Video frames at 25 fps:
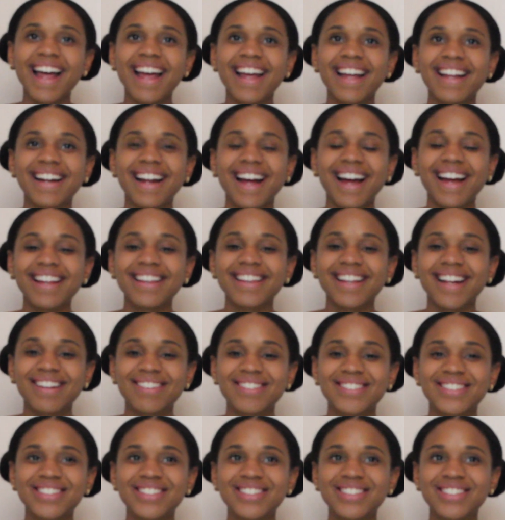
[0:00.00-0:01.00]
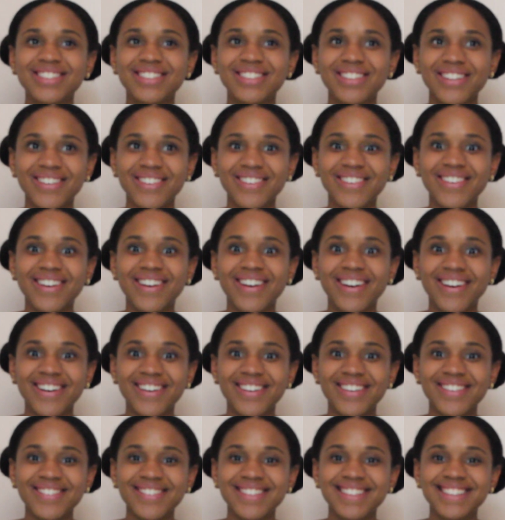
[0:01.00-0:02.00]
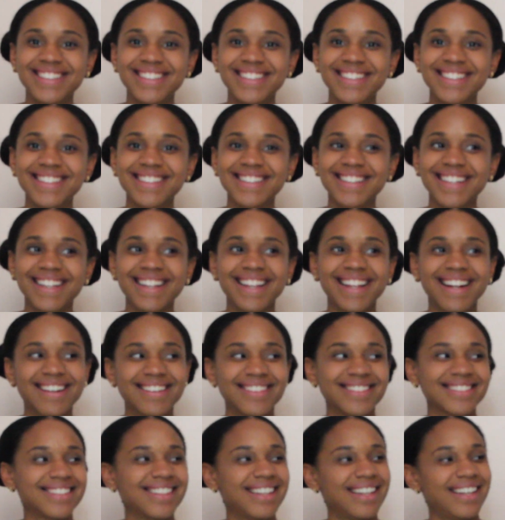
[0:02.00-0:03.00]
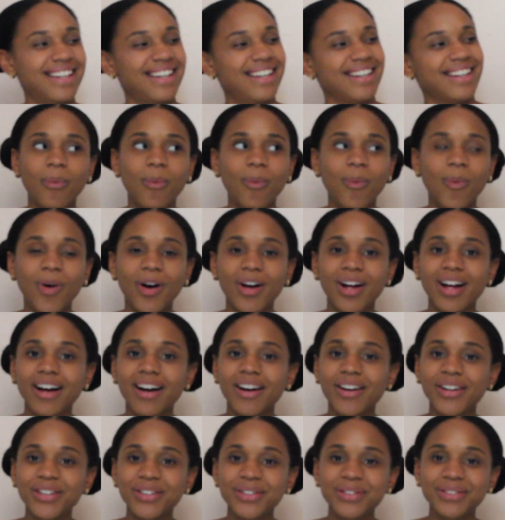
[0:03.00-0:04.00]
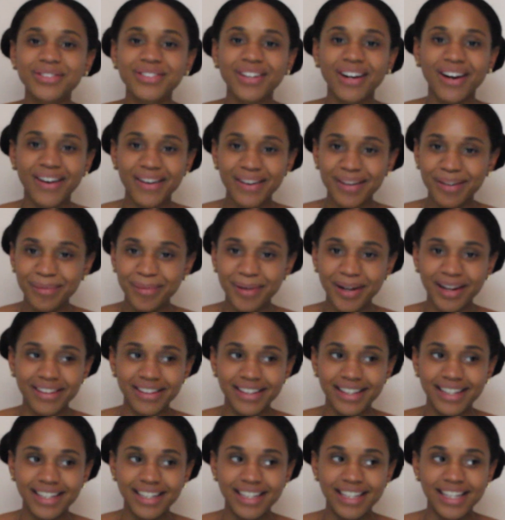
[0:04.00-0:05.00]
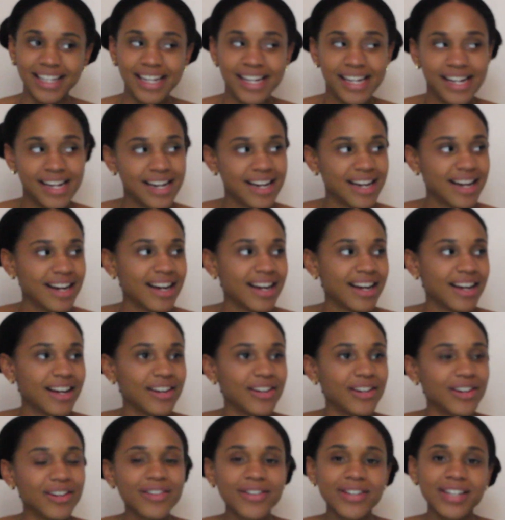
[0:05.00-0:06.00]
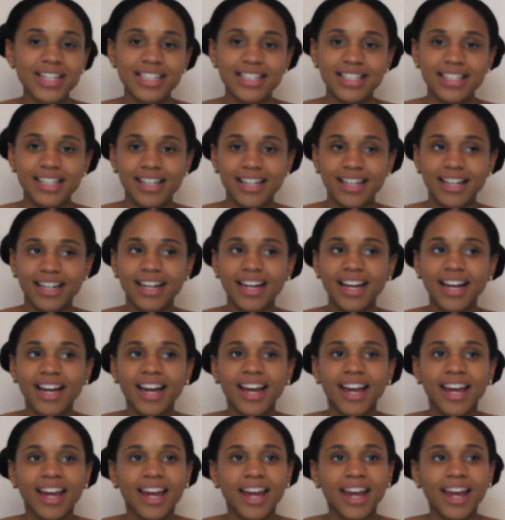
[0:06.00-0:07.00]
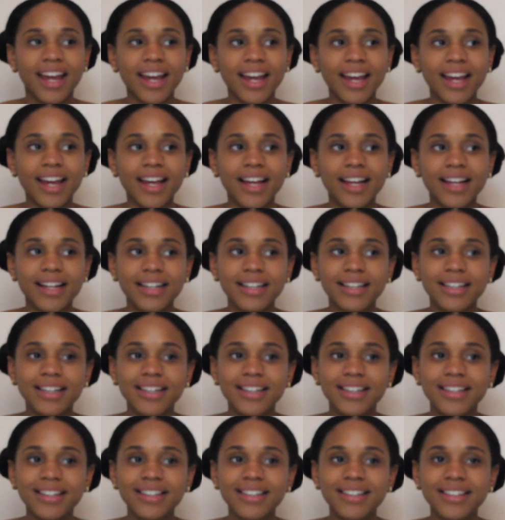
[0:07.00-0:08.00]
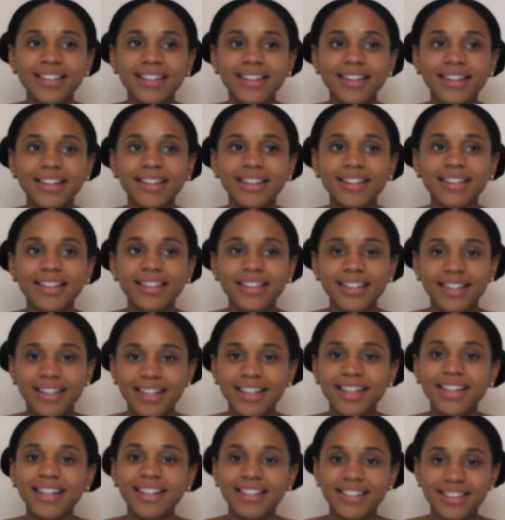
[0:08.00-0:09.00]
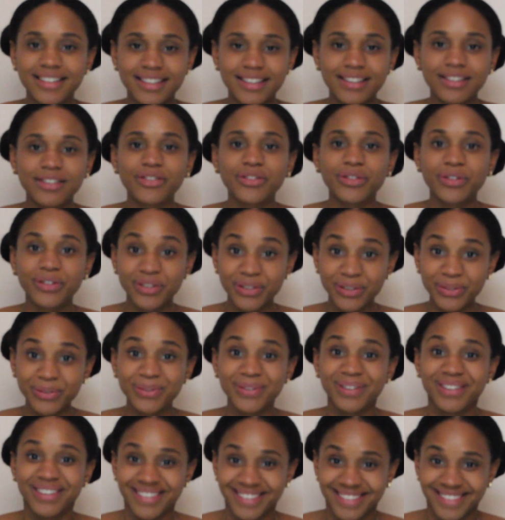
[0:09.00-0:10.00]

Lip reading: And I laughed so hard when she said that. I was like, what are you talking about, lady? You're crazy. And it's true.